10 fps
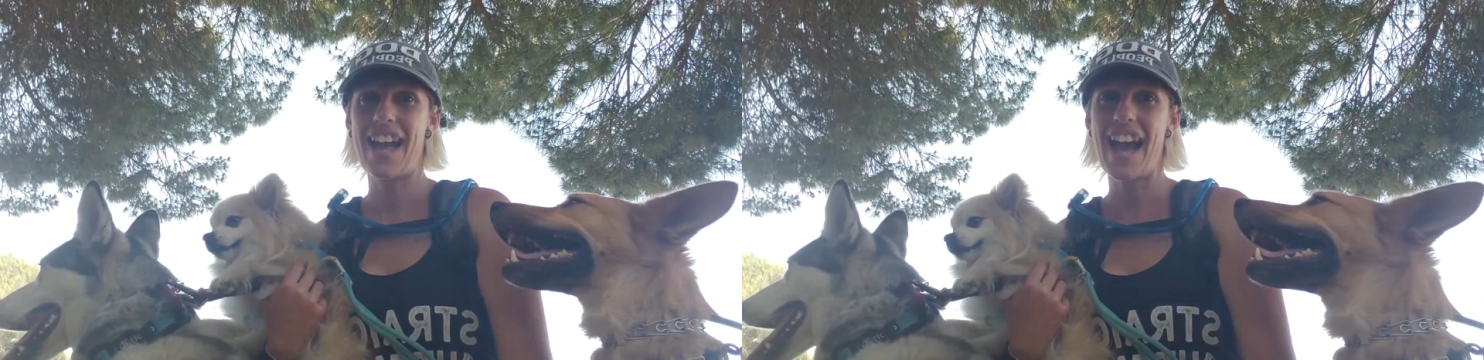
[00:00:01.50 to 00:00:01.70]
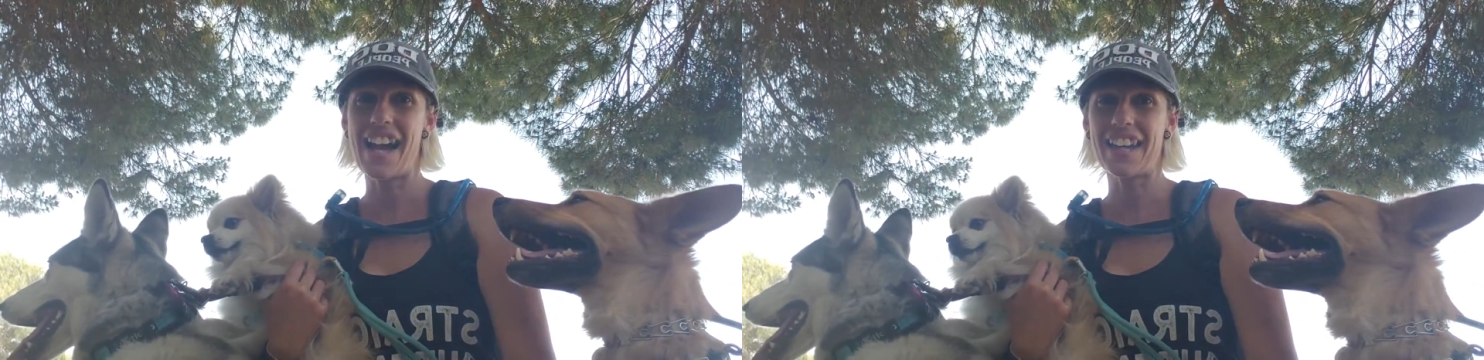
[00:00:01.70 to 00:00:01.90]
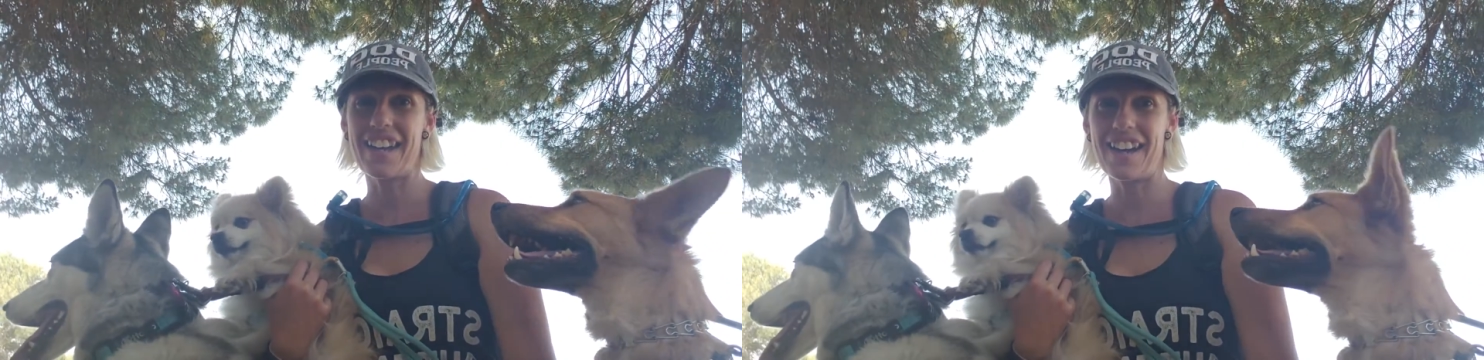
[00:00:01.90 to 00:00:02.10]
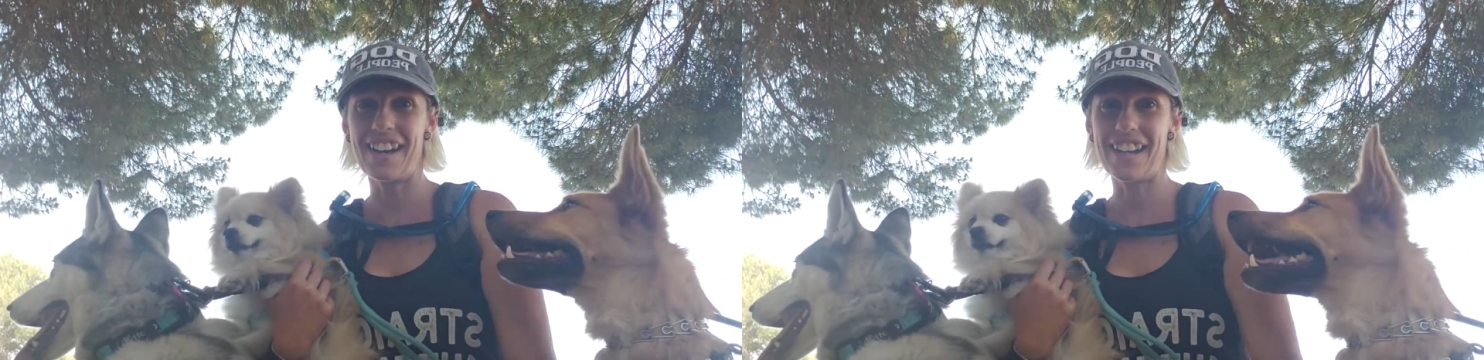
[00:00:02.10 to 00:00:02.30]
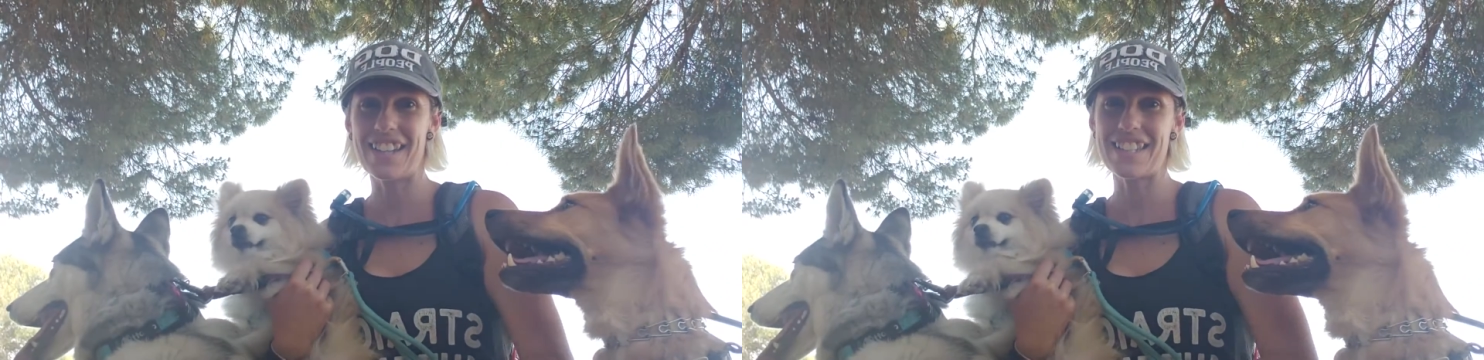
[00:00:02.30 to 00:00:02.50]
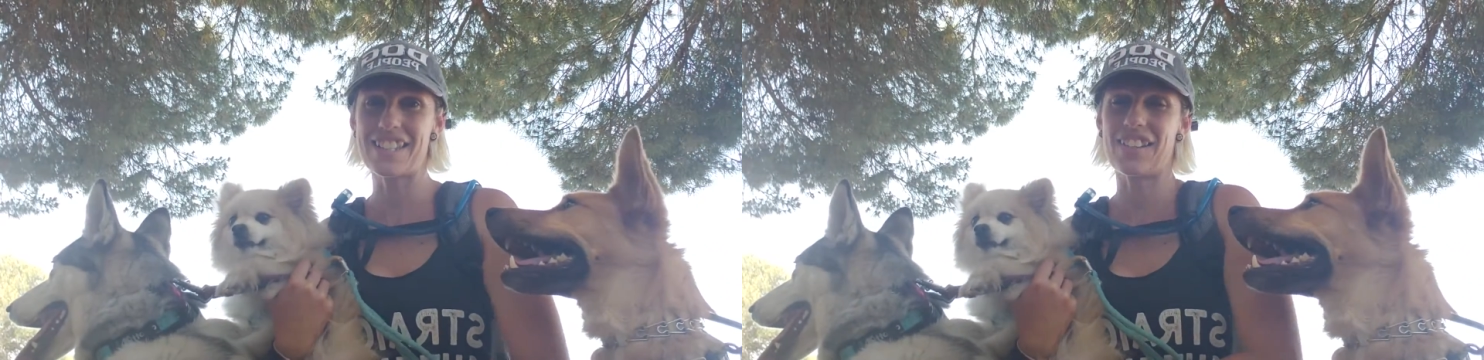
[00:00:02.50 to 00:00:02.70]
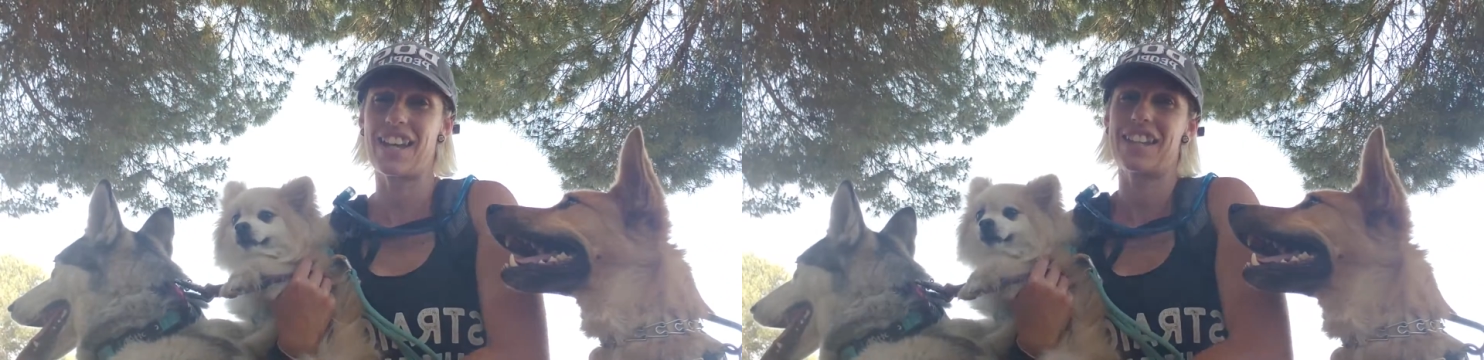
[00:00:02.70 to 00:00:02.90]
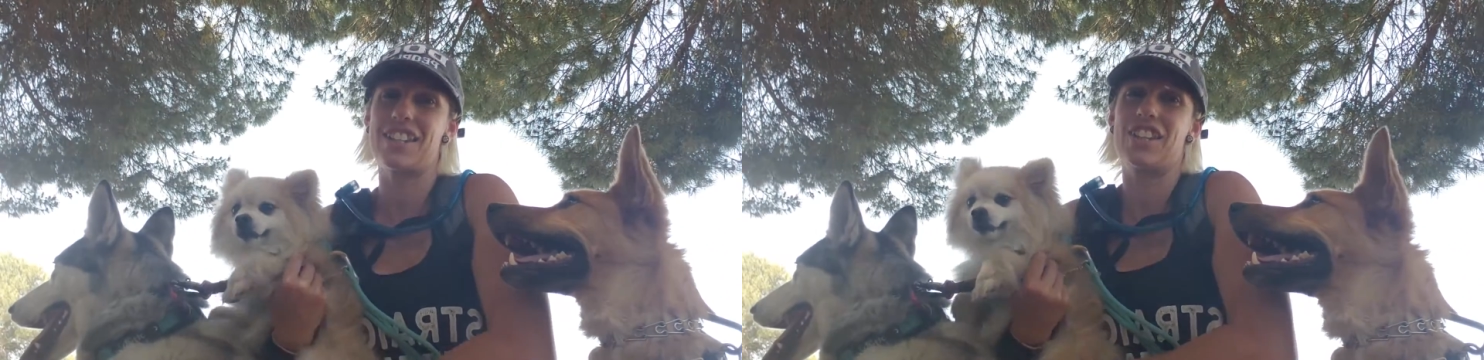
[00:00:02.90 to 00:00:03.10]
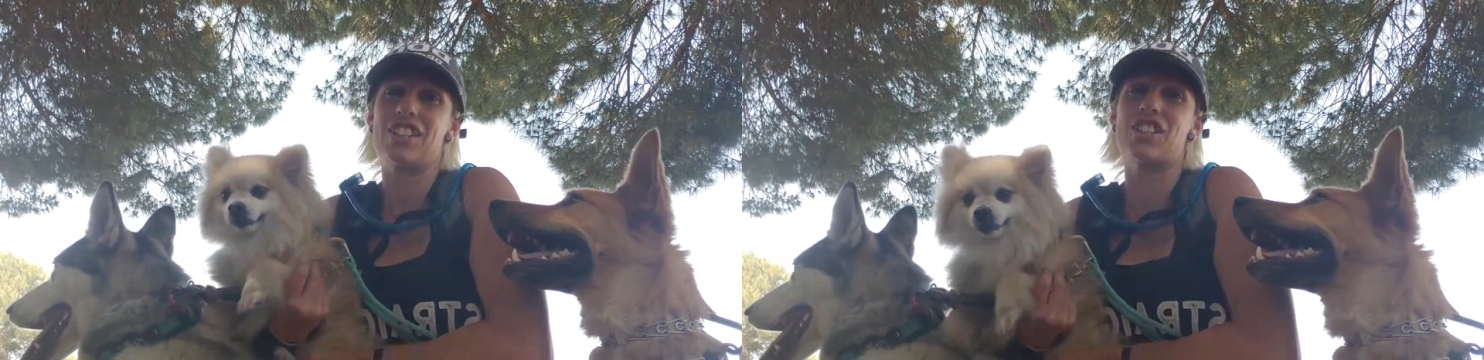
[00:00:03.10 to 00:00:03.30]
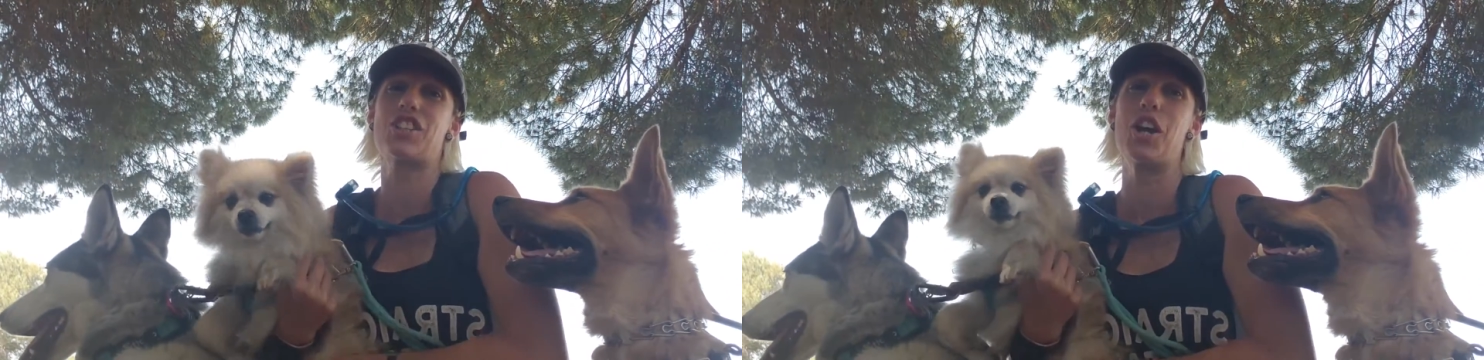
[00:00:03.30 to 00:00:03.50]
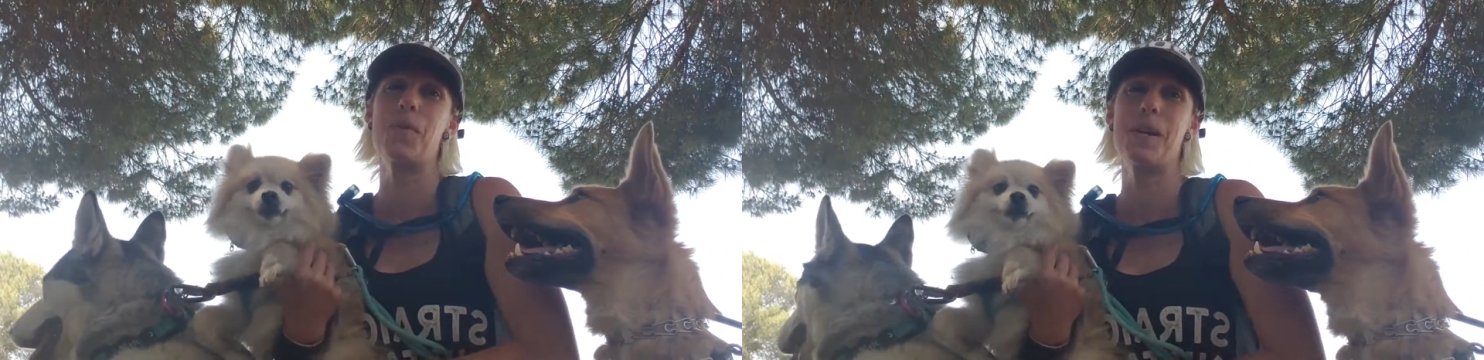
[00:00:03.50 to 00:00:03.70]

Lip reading: Hi guys. Okay, so this is gonna